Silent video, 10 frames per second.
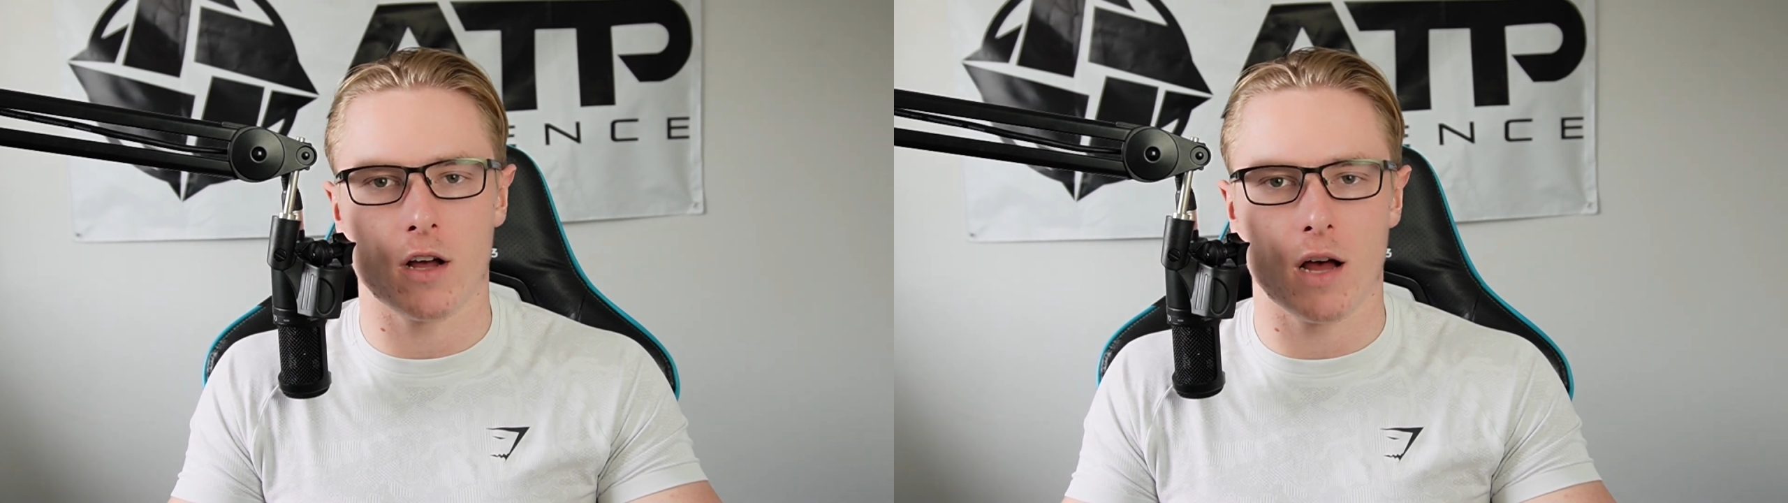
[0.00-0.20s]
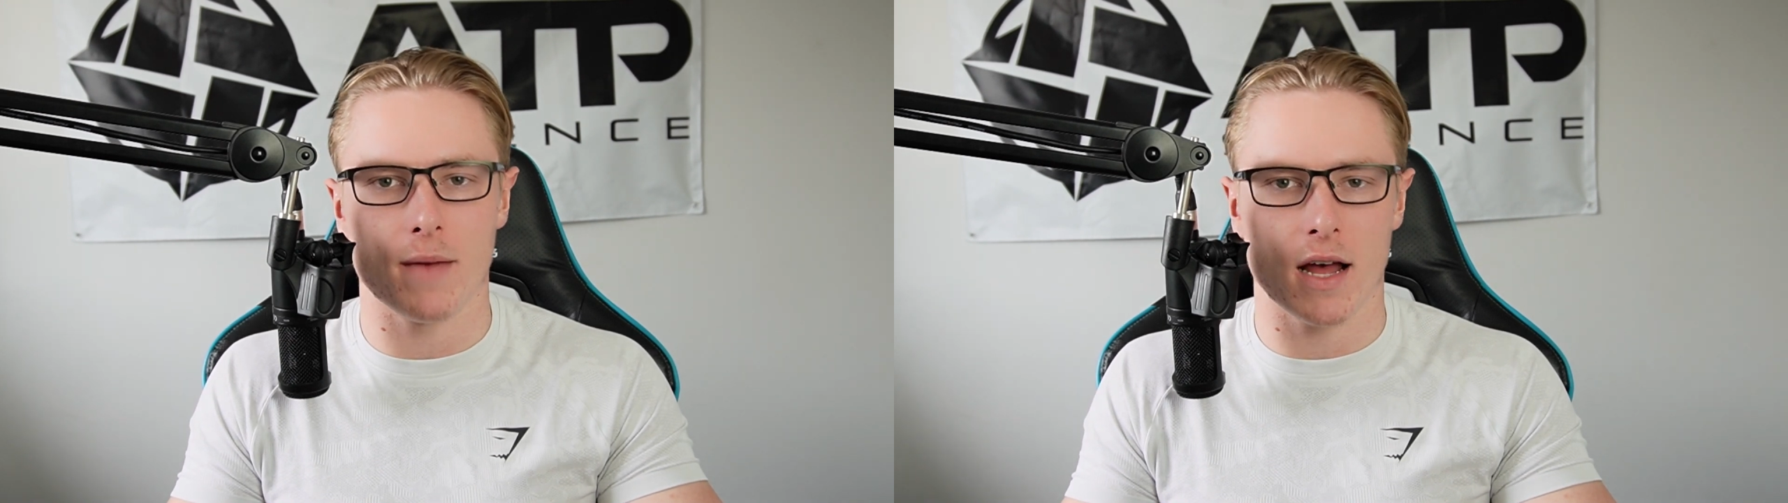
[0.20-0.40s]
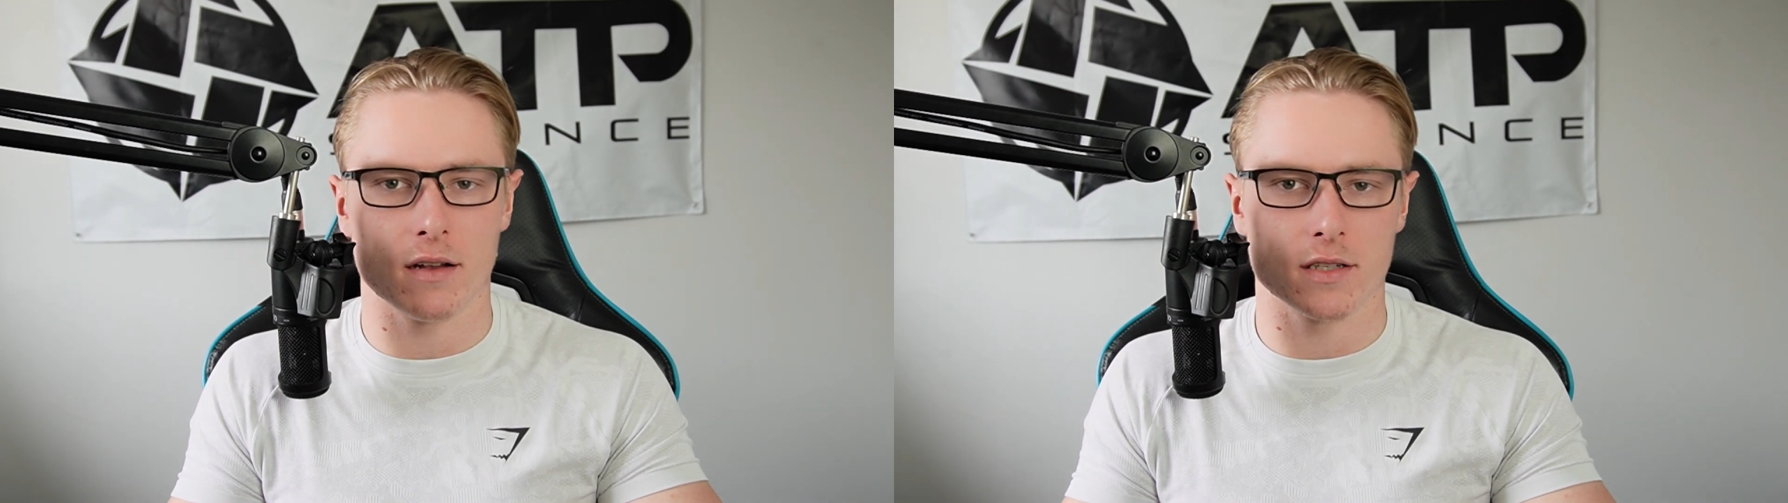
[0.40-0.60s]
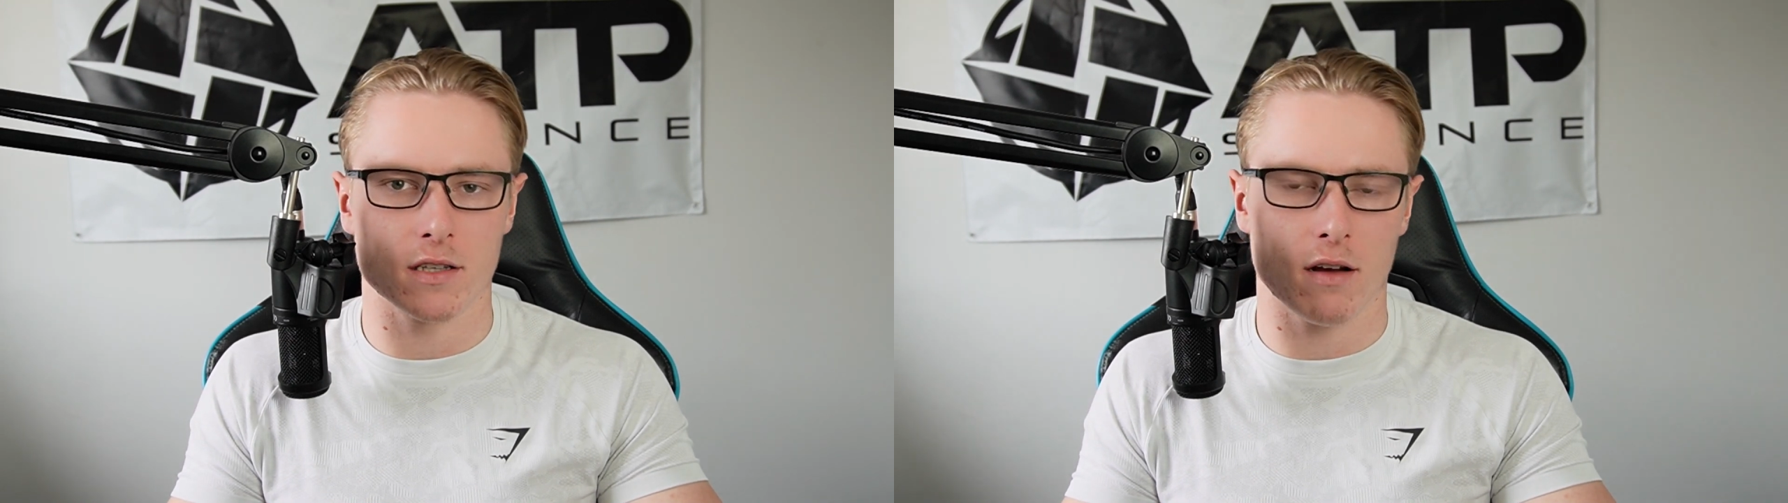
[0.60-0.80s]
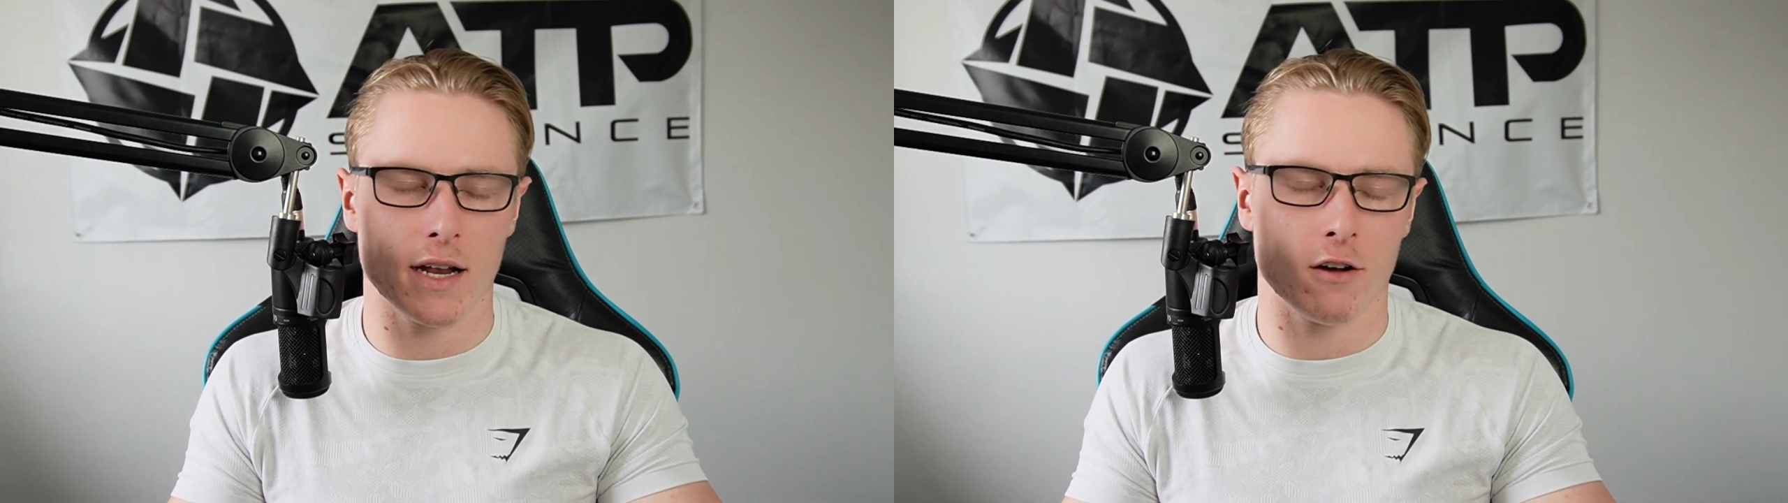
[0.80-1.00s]
I'm out.
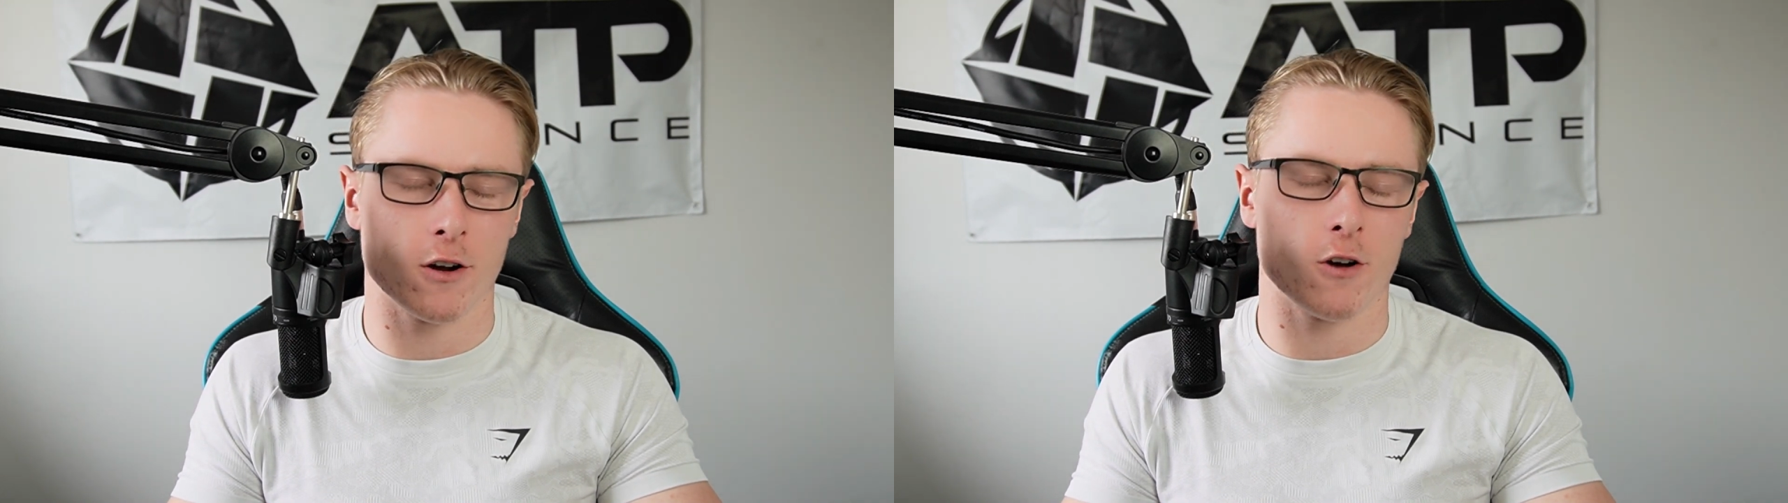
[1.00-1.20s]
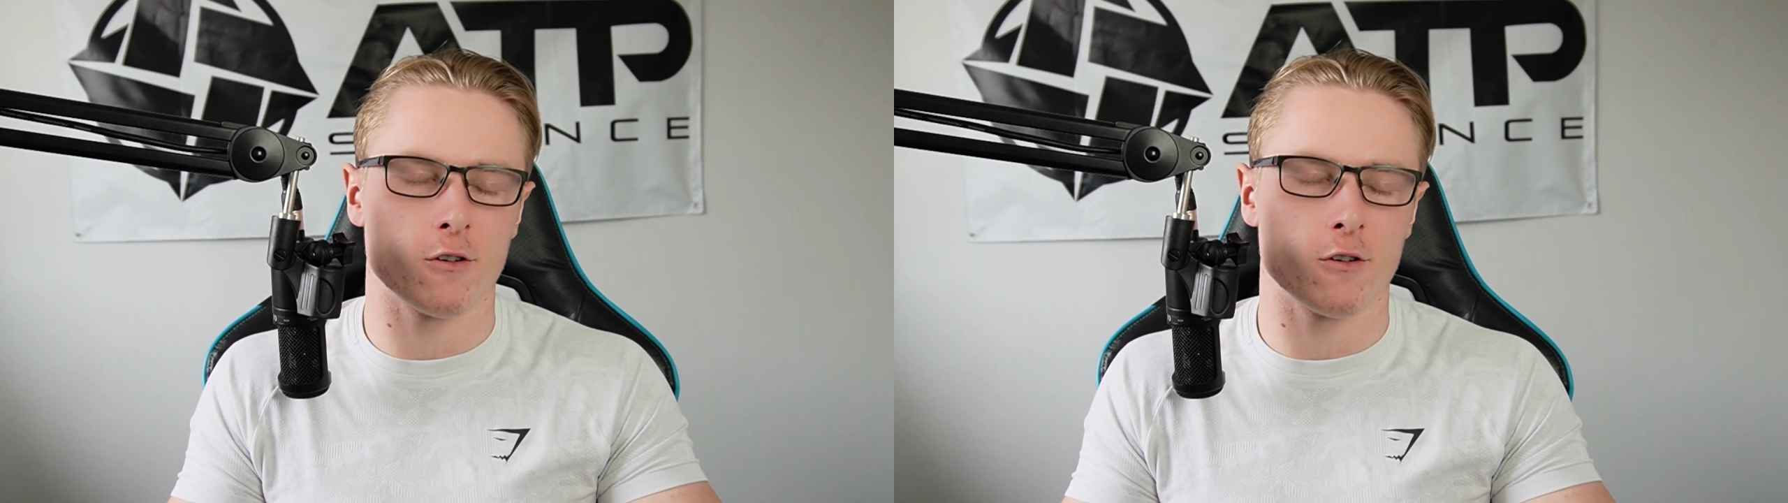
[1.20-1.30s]
Sayonara,